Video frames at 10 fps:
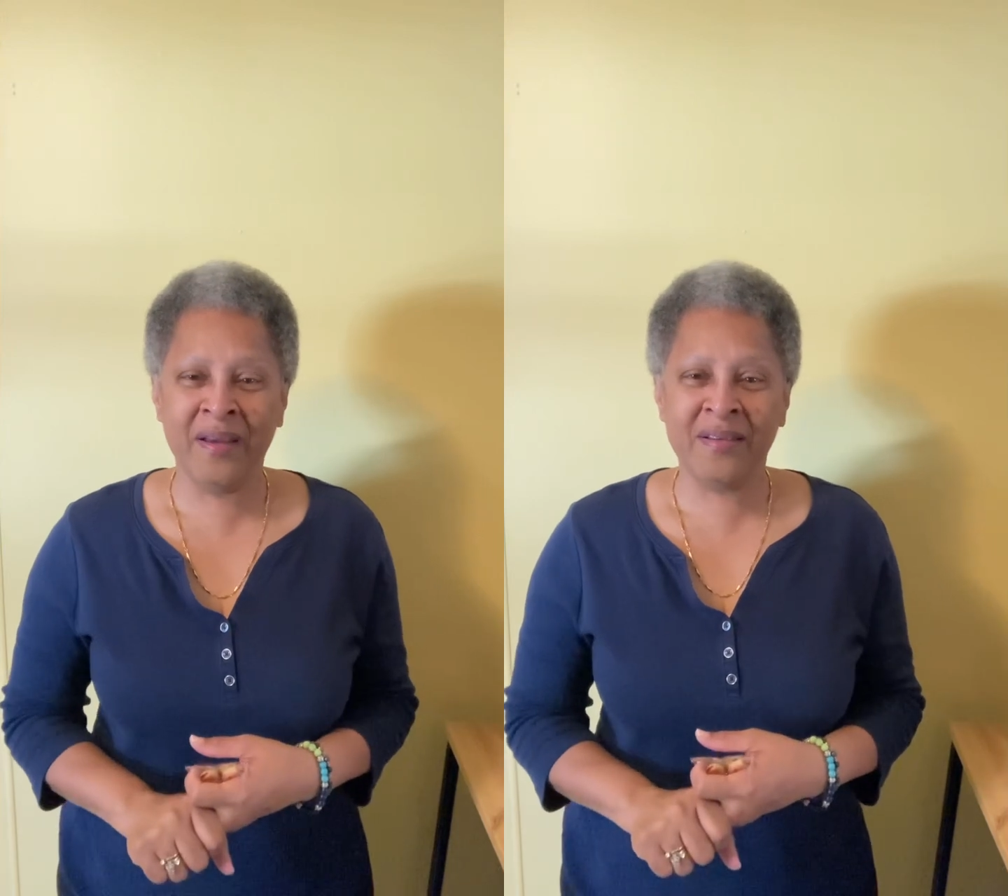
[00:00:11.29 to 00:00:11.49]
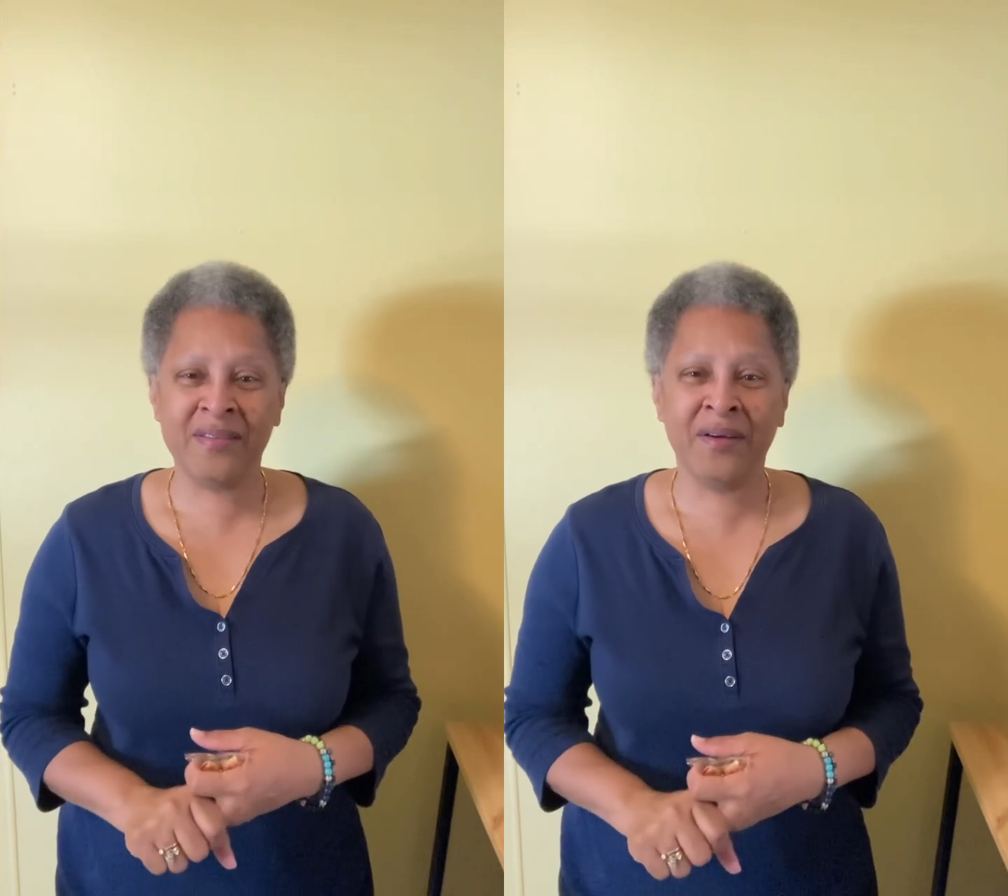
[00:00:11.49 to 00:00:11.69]

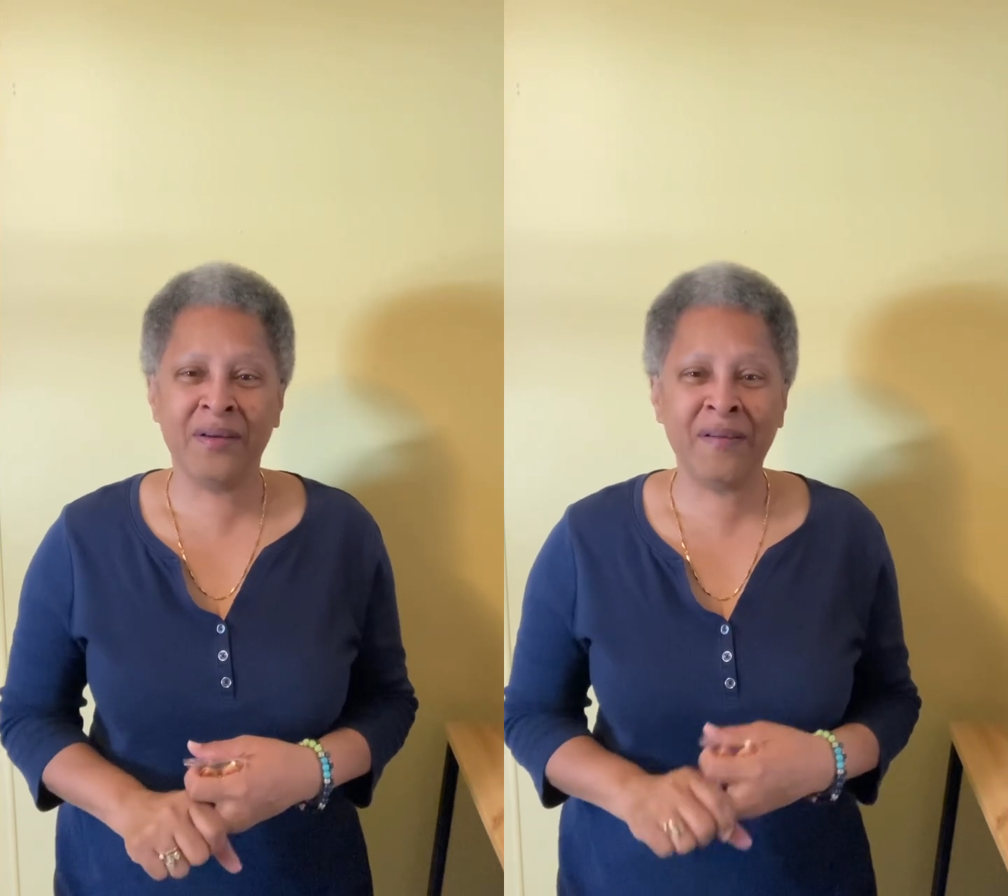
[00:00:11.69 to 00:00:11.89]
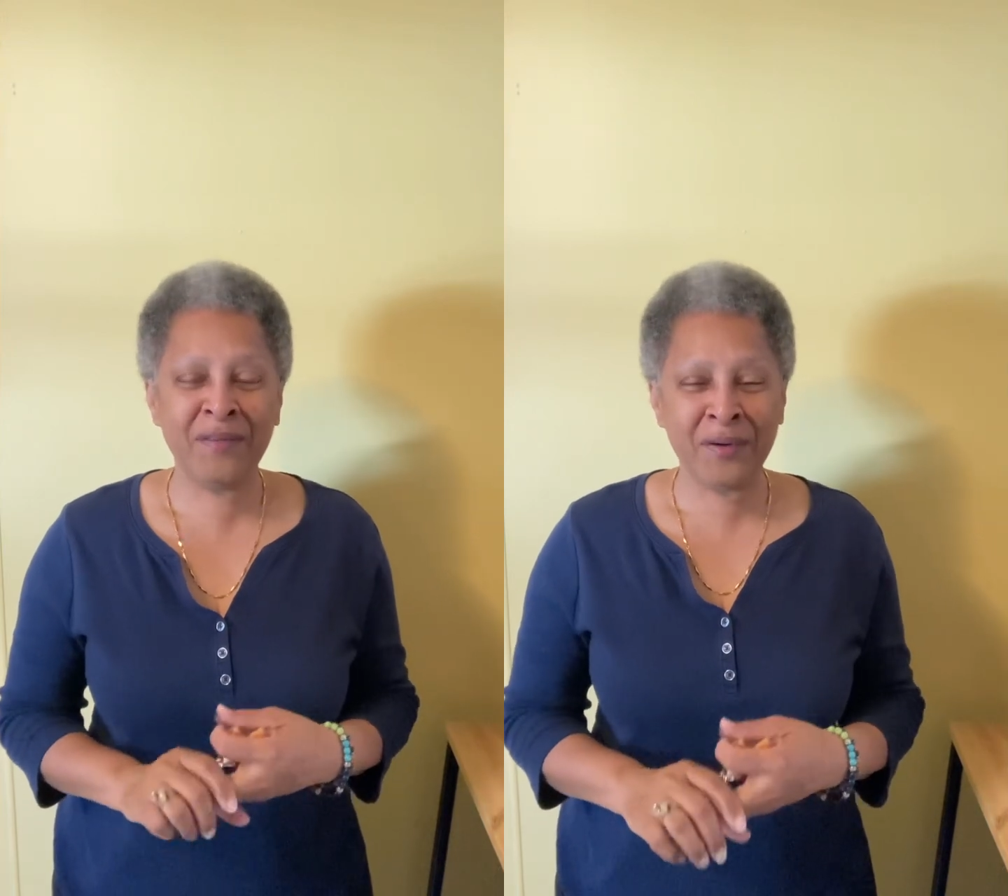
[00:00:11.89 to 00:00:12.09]
So
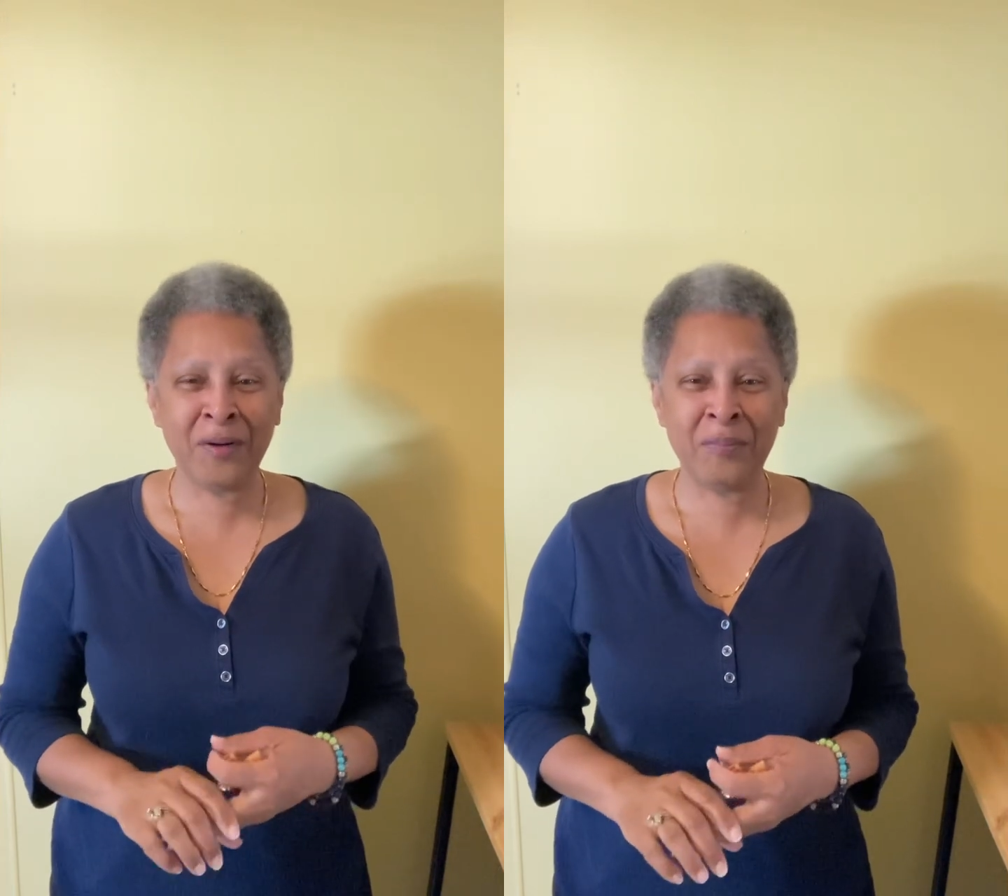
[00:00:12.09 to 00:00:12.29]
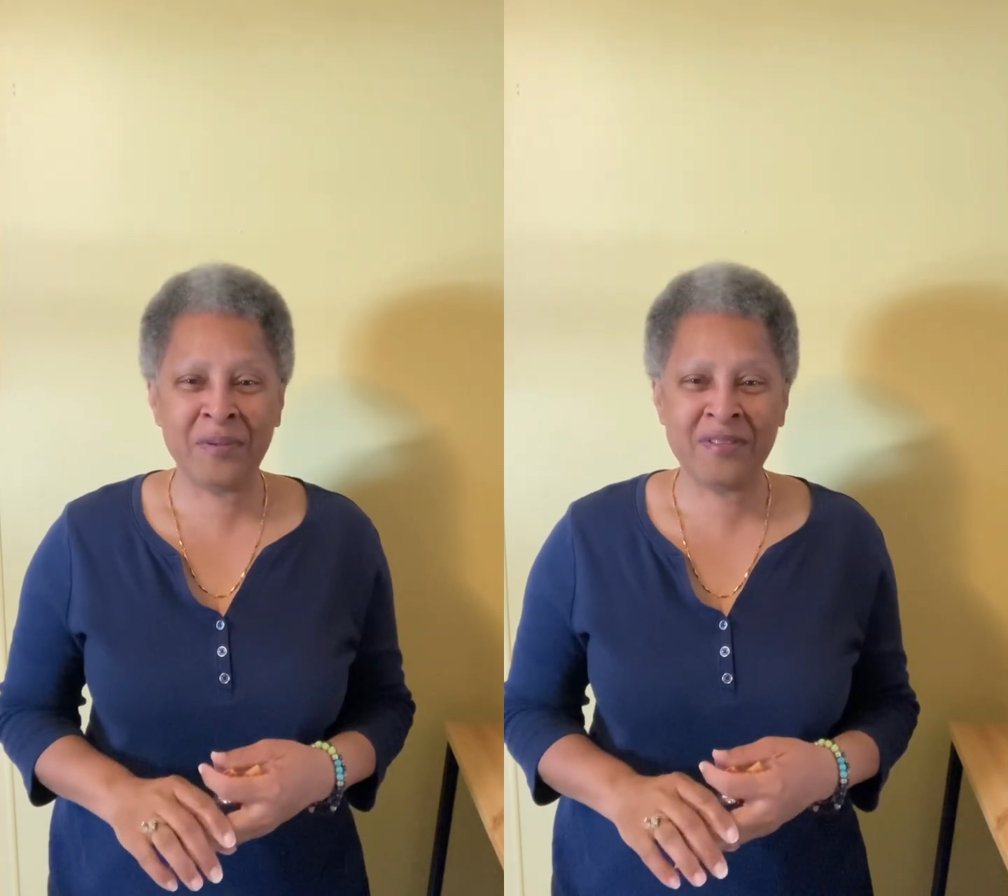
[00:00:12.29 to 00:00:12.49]
if you're
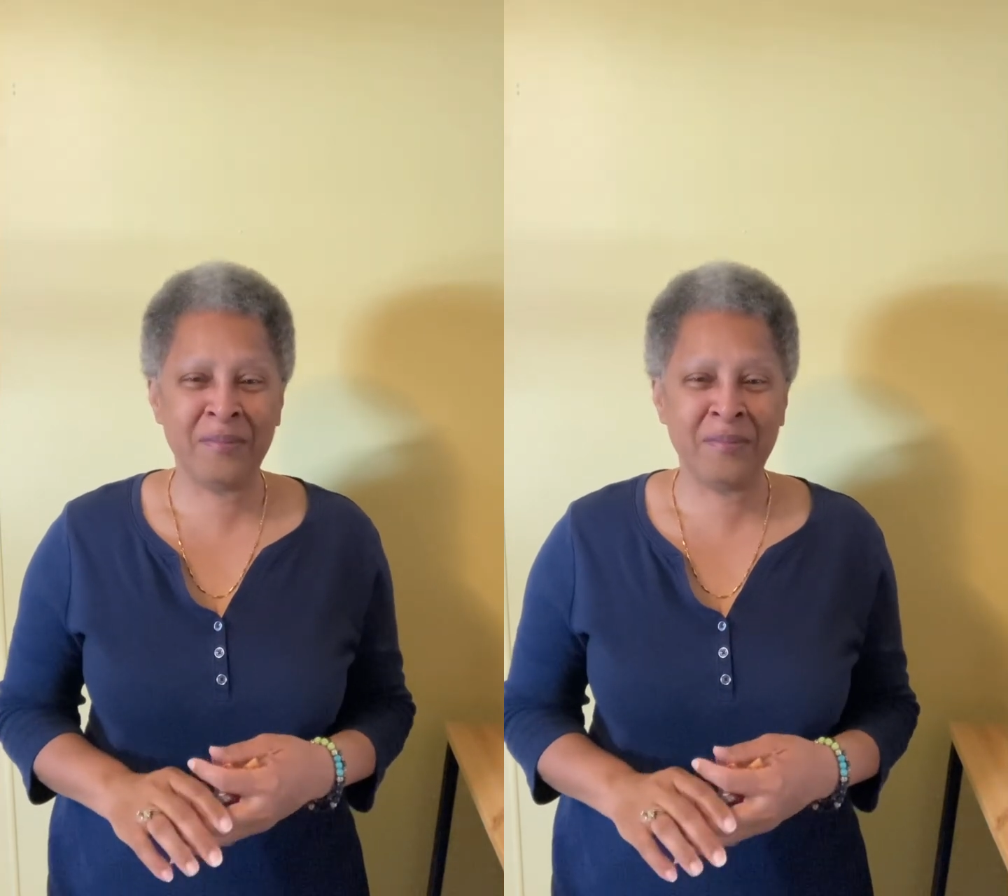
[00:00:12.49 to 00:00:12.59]
open to